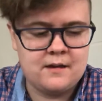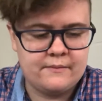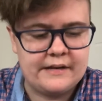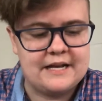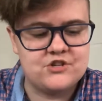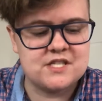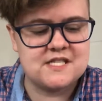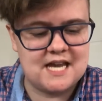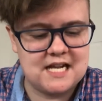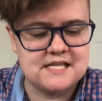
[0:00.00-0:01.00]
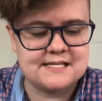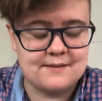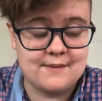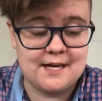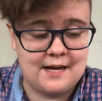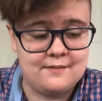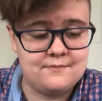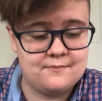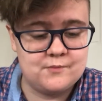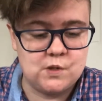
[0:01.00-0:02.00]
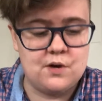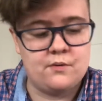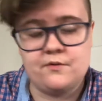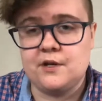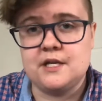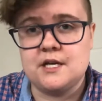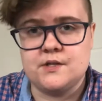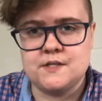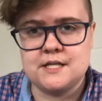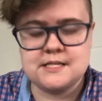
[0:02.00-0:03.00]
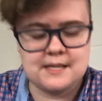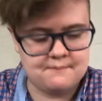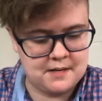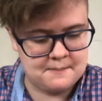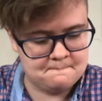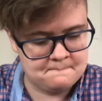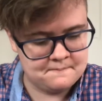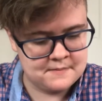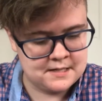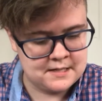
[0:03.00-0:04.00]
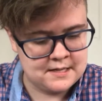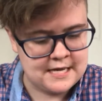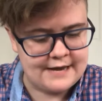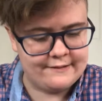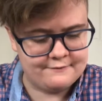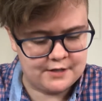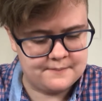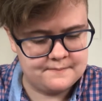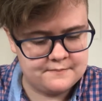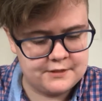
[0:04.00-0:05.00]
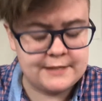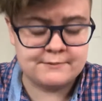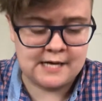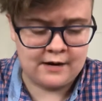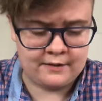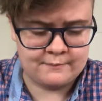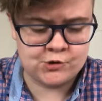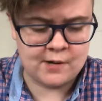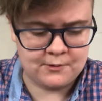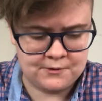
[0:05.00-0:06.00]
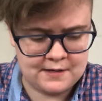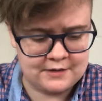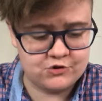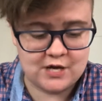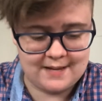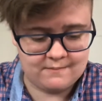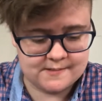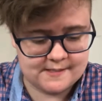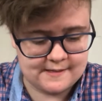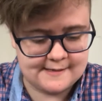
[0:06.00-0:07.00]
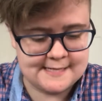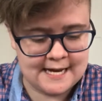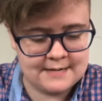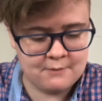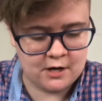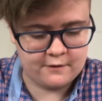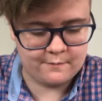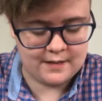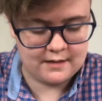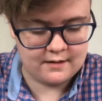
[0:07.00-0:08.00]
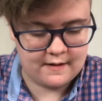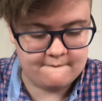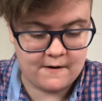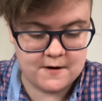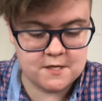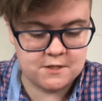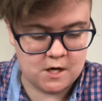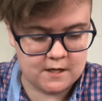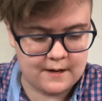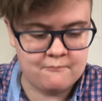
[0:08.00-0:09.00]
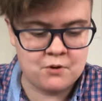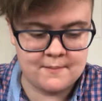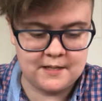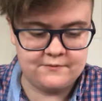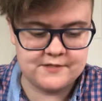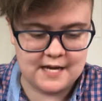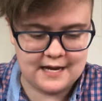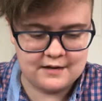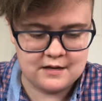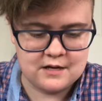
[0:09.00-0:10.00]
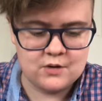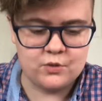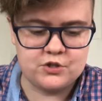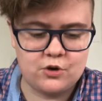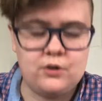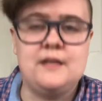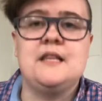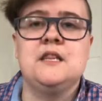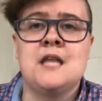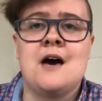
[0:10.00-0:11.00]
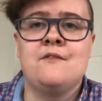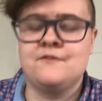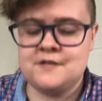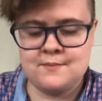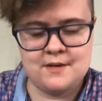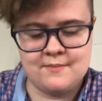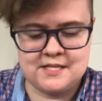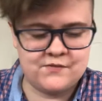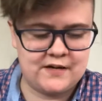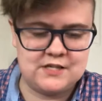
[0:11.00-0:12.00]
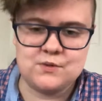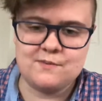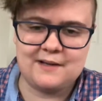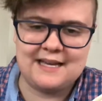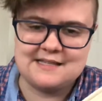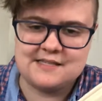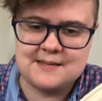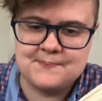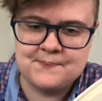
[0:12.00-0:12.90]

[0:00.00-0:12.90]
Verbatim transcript: But I just say it inside my head, so no one really hears it except me. However, deep down I'm troubled and ashamed that a tiny part of me, a very dark and primitive side, would totally love to be best friends with Mackenzie.